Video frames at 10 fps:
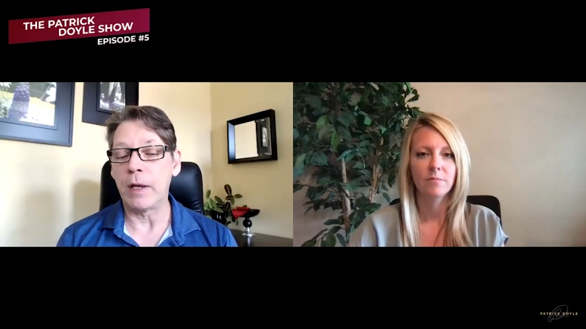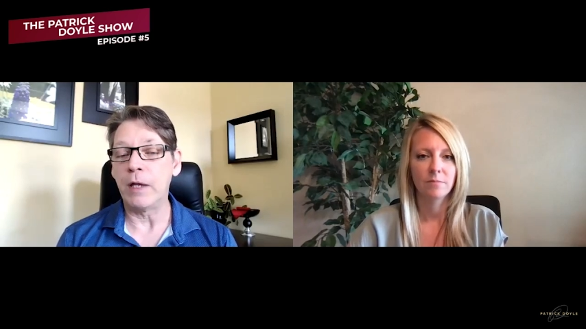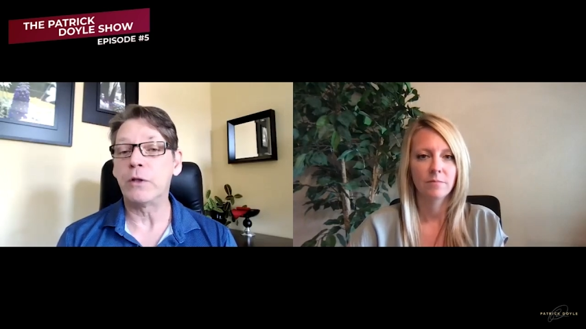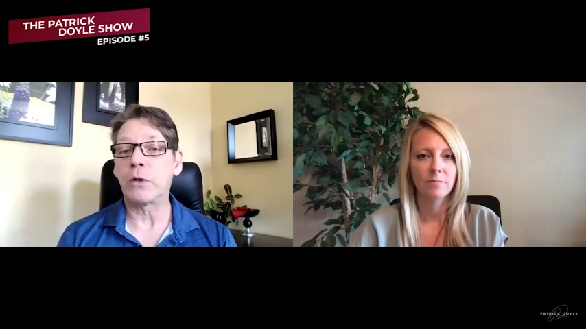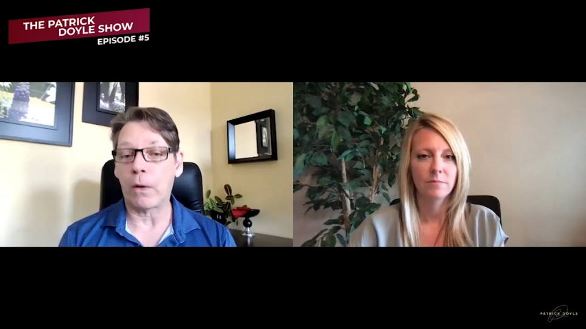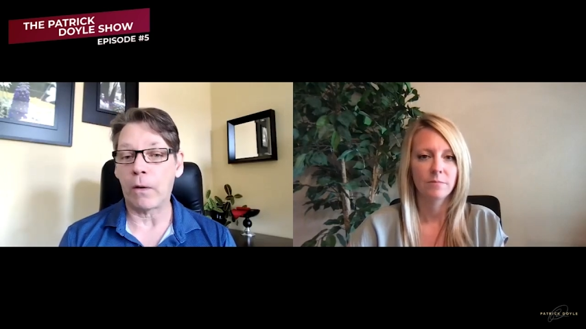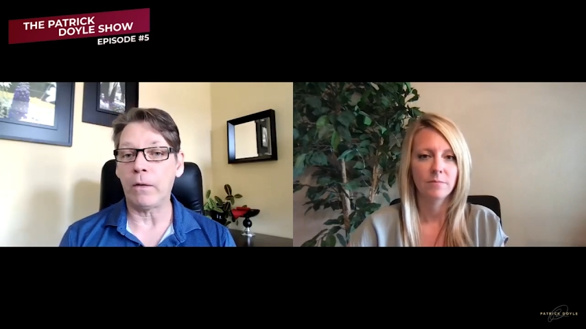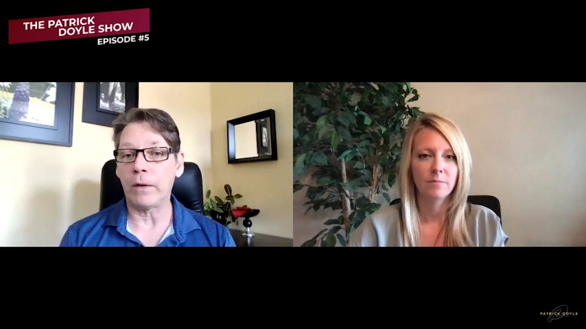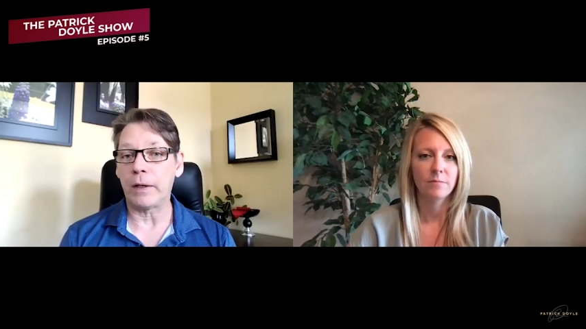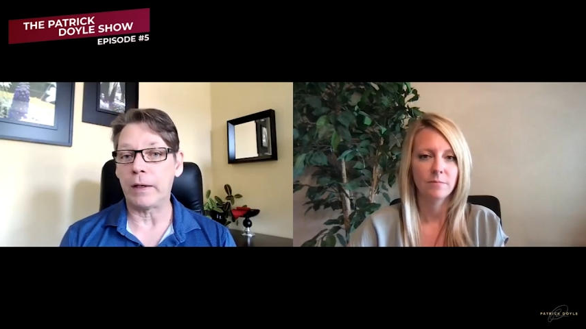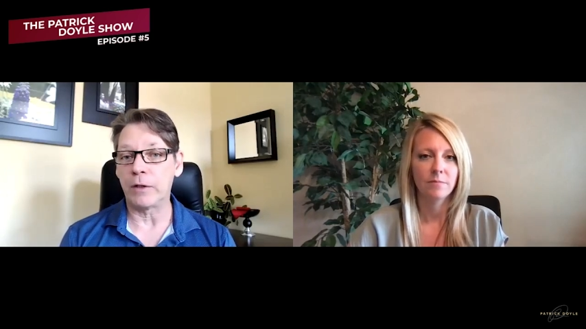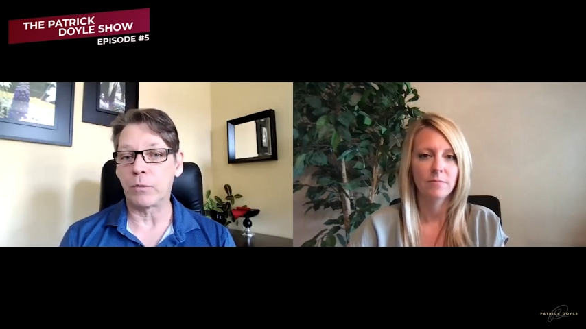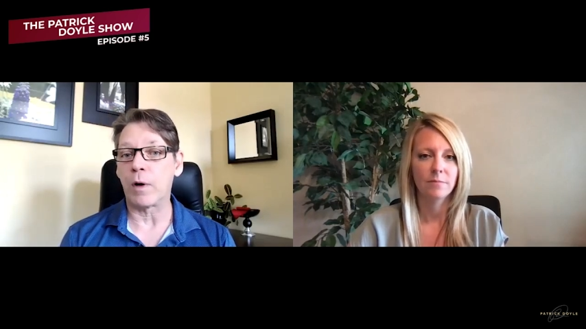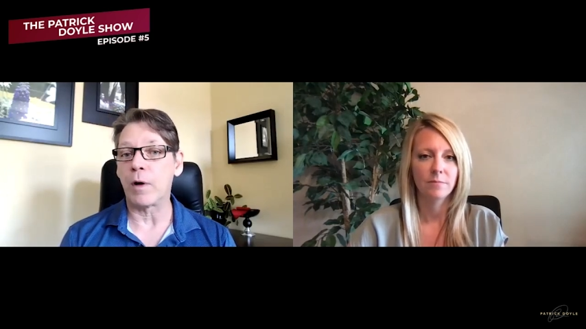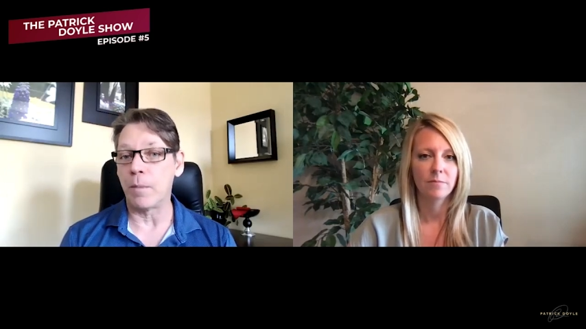Speaker 1: internally
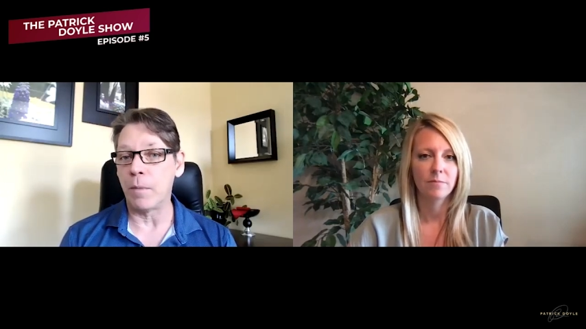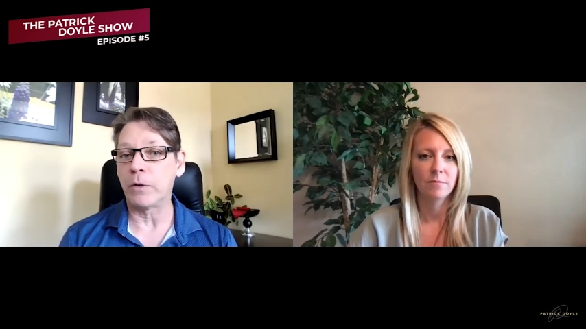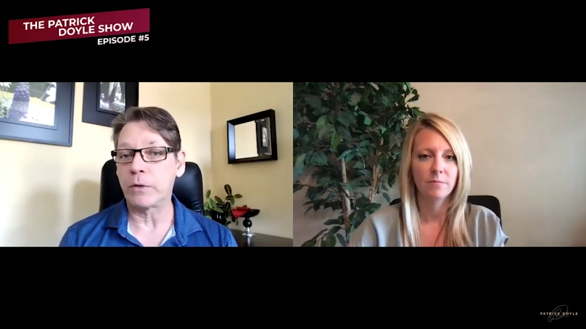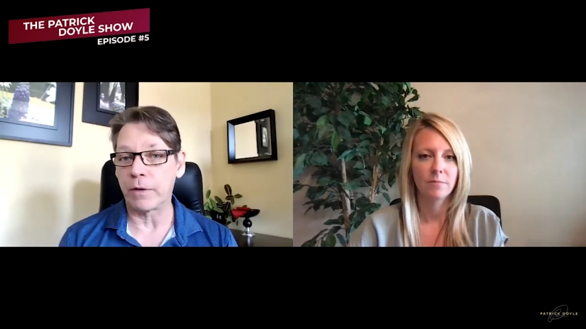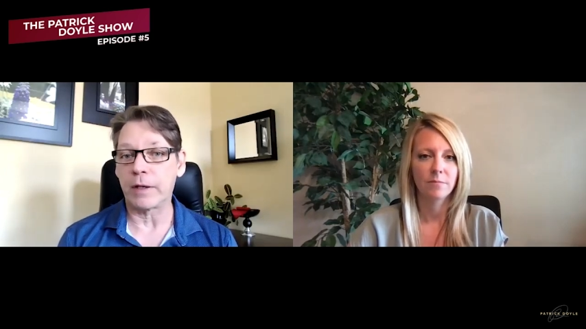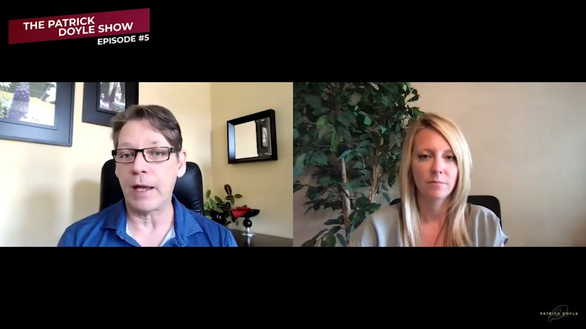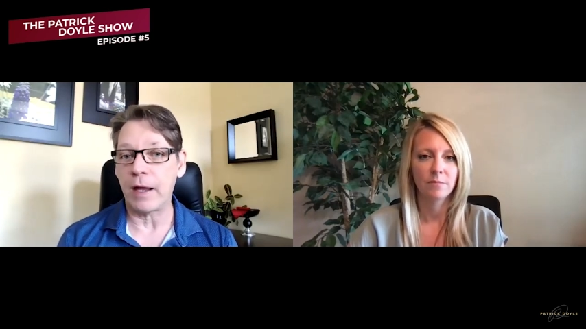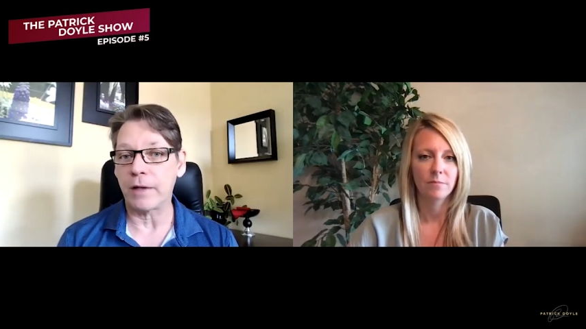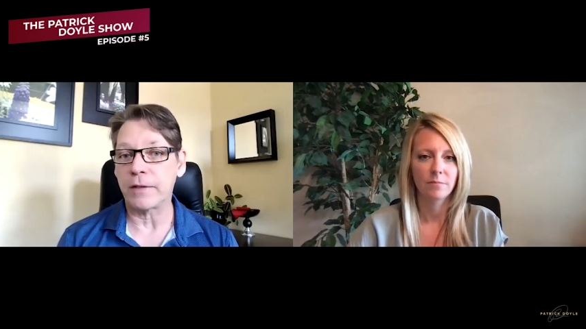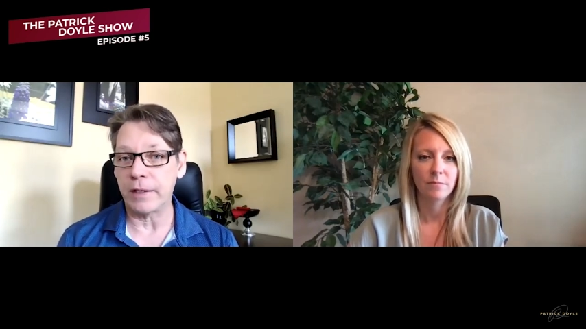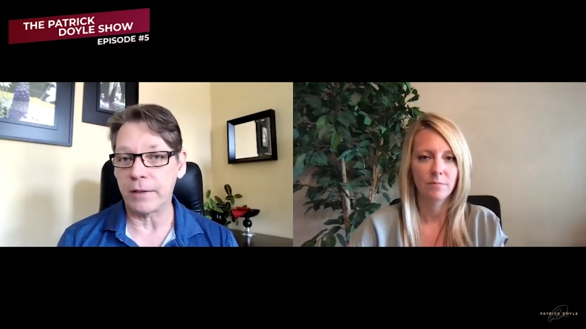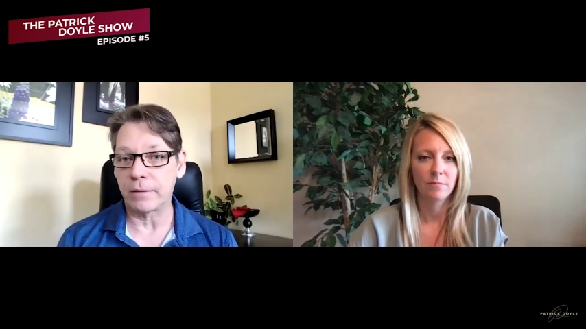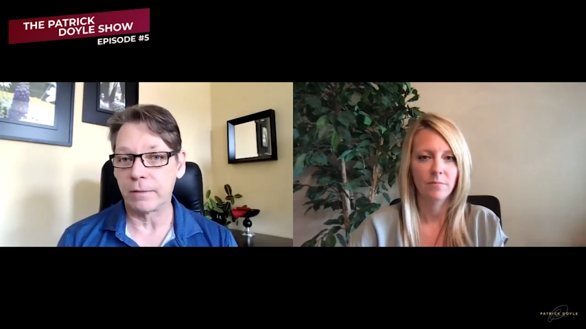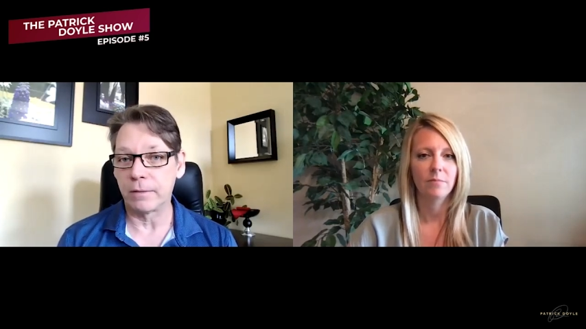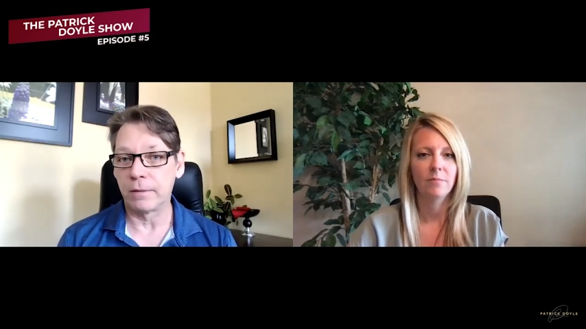is where the most of the chaos is.